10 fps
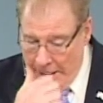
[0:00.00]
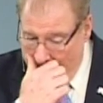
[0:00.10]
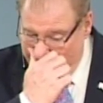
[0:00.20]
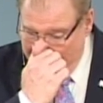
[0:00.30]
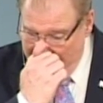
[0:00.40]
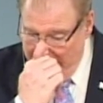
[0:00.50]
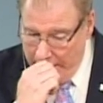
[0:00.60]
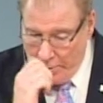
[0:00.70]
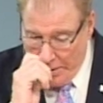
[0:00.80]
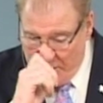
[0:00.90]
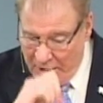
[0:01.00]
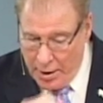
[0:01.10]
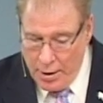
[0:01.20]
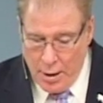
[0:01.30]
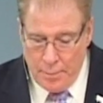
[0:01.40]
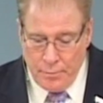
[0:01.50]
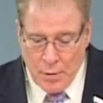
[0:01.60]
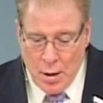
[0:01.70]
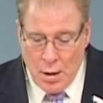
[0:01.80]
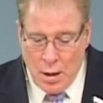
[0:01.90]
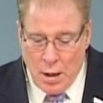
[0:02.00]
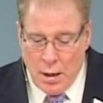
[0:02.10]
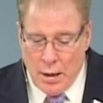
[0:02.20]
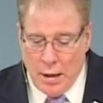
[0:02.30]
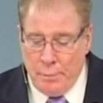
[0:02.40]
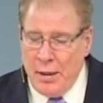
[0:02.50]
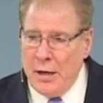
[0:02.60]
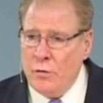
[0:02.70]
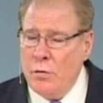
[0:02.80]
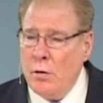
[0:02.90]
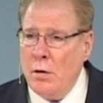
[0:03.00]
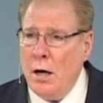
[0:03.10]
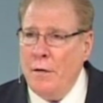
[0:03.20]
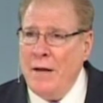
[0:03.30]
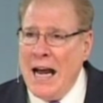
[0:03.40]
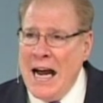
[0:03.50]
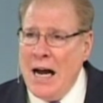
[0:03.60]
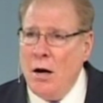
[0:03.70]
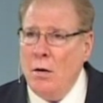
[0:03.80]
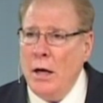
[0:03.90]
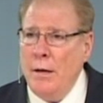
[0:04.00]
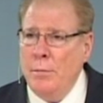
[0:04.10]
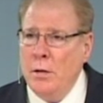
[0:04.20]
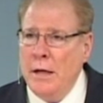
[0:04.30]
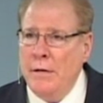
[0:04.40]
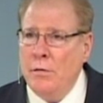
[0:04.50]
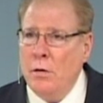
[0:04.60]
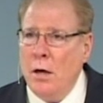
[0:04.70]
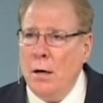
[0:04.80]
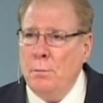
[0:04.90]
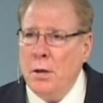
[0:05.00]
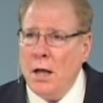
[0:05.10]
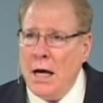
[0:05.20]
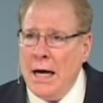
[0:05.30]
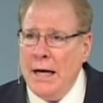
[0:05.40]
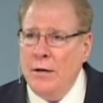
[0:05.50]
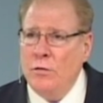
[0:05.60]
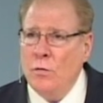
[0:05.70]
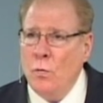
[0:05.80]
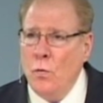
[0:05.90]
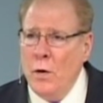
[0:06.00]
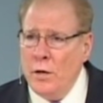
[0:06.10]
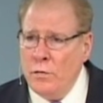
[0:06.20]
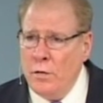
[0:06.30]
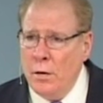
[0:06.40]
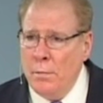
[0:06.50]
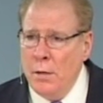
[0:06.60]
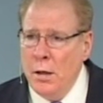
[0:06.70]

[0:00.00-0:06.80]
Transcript: is that this is a, uh, uh, a picture of how a believer applies wisdom